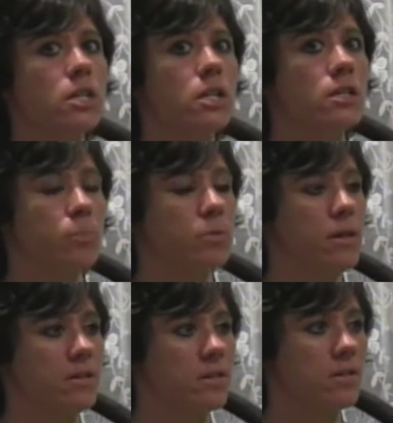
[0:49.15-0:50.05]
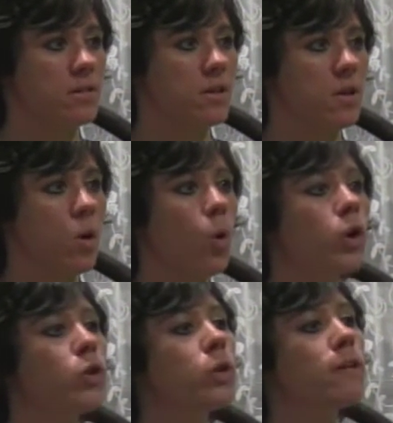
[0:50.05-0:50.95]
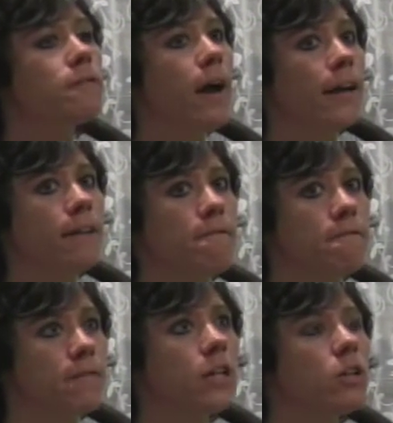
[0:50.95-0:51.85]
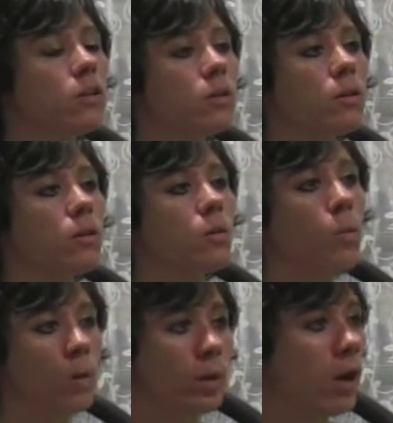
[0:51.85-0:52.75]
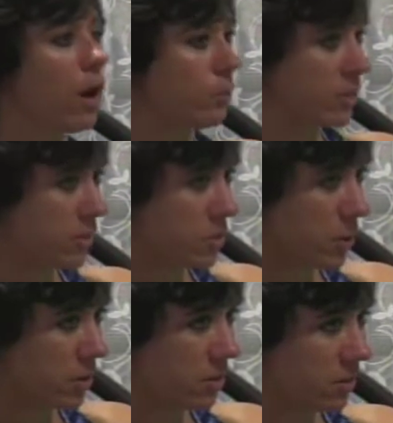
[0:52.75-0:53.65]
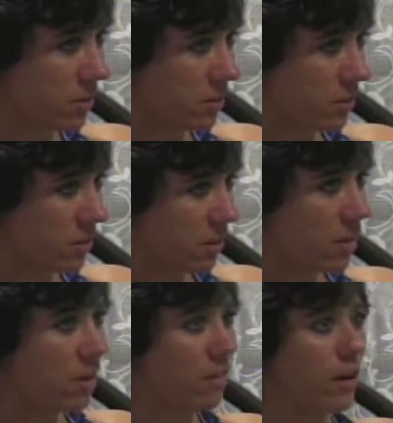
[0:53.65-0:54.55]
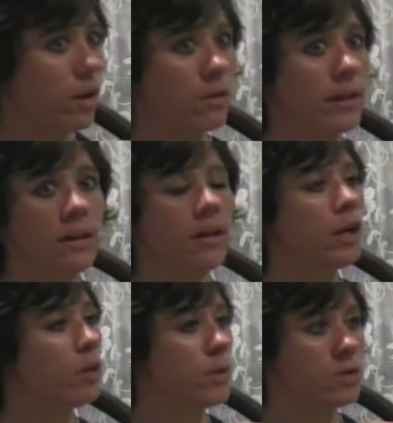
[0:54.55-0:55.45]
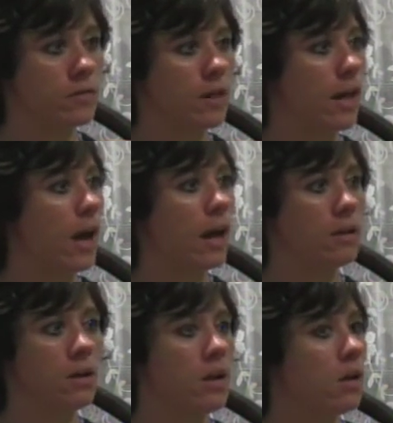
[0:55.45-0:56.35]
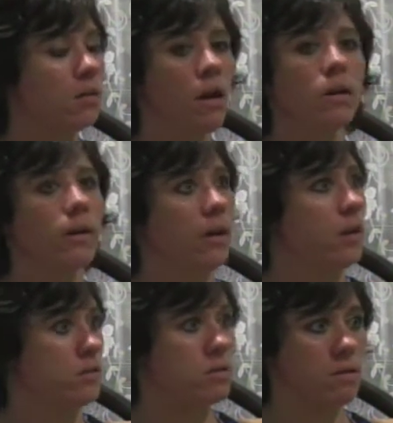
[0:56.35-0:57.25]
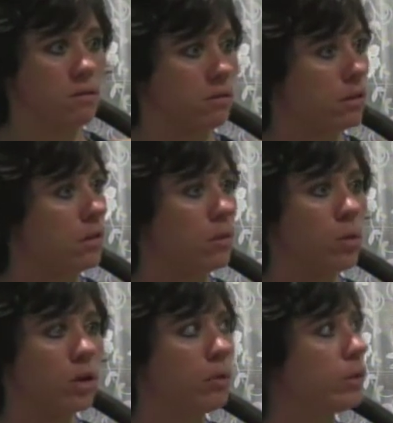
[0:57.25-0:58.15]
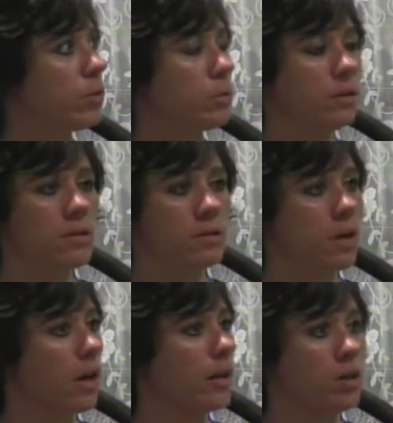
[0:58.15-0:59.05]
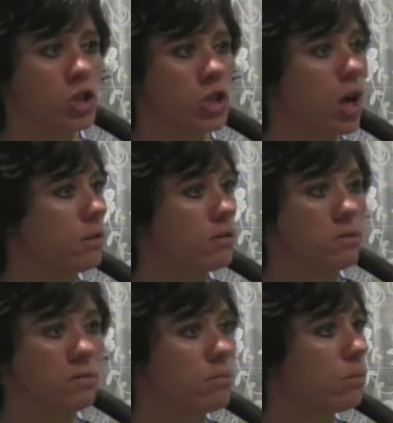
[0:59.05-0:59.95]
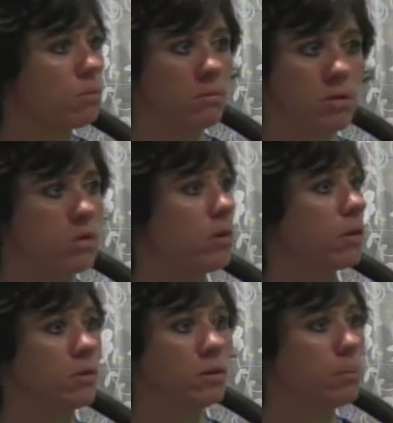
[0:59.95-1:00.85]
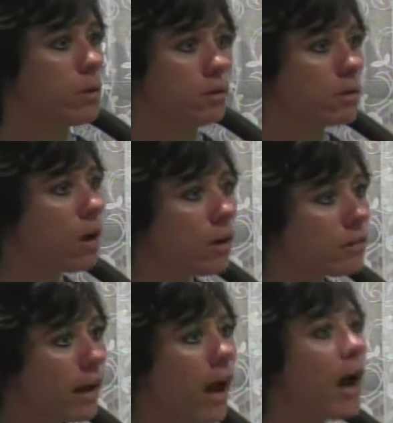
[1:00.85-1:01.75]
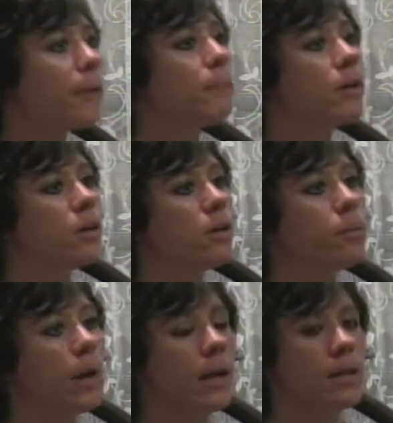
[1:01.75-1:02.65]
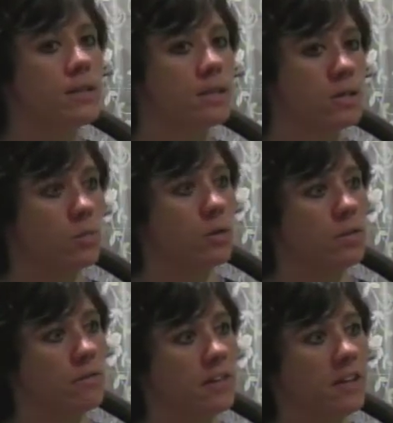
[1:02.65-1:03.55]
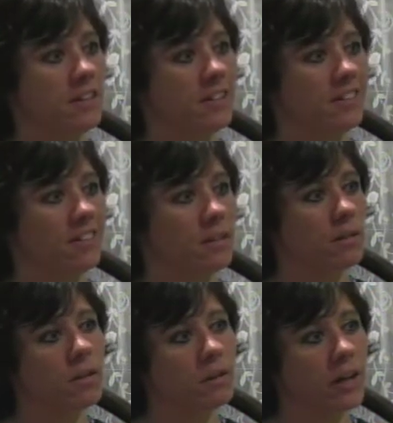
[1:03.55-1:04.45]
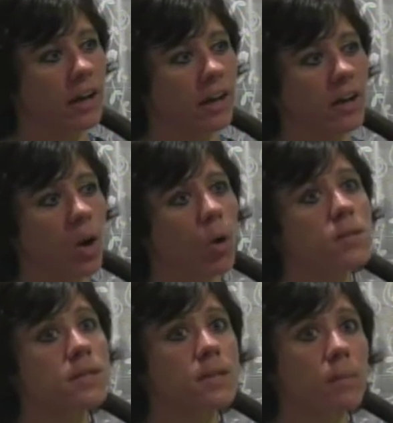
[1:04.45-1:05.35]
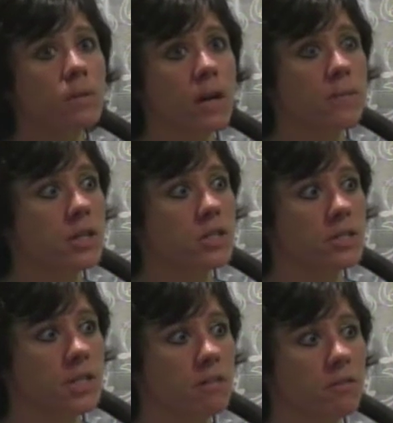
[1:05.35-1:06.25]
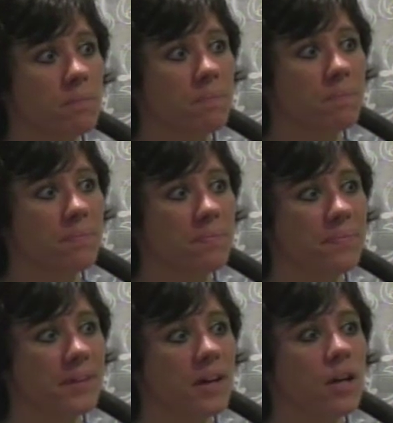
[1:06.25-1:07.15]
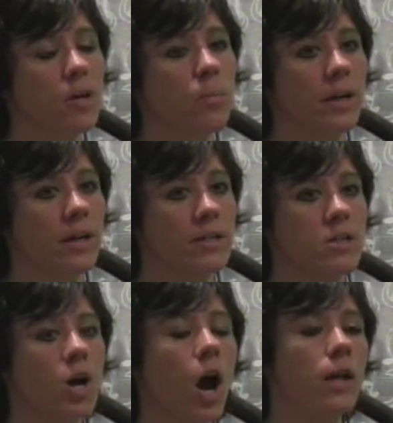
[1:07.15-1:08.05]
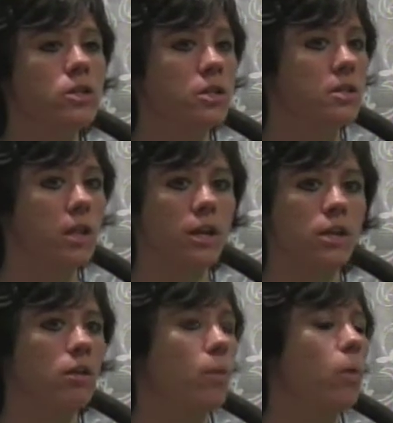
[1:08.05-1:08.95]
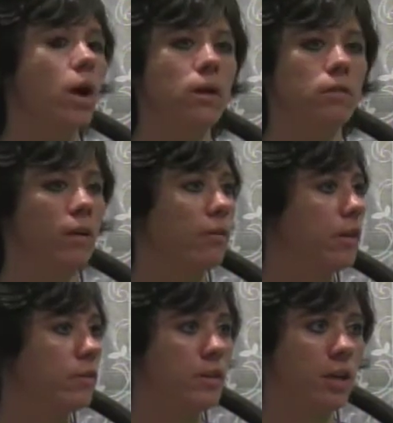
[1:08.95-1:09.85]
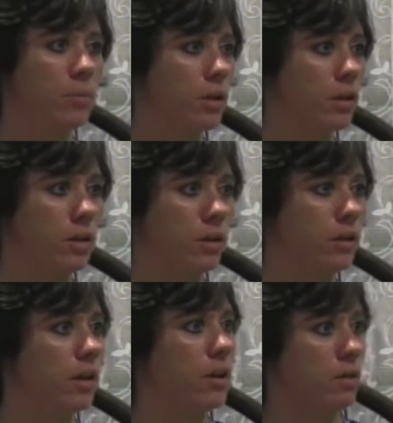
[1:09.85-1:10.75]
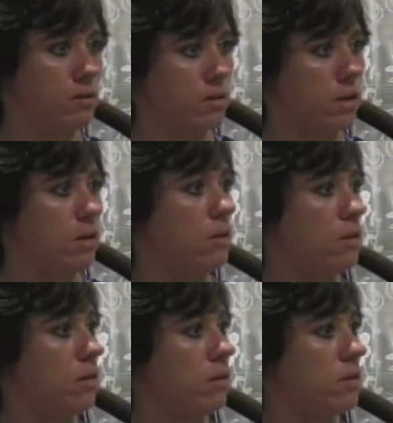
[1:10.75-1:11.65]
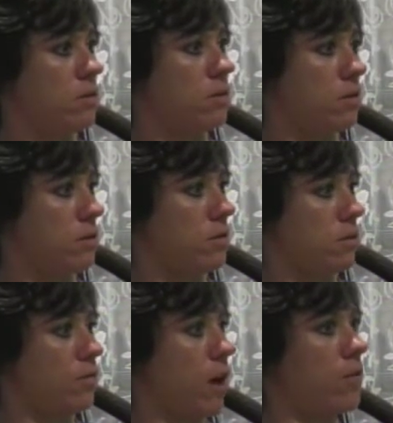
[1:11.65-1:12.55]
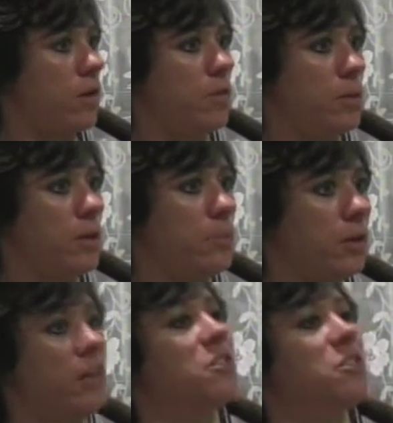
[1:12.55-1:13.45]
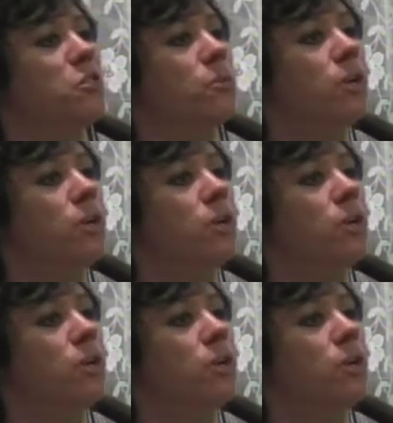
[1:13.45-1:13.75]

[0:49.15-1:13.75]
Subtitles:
it's a presence. Or I can feel what went on with this person. All right, like their ailments. If they had lung cancer, working with the police, I get shot and strangled and murdered all the time. But it's more the feeling. Okay, sometimes I just hear them. But it's not just like, I'm walking around every day being like, oh yeah, there's Dan, and then there's 5 other people next to him.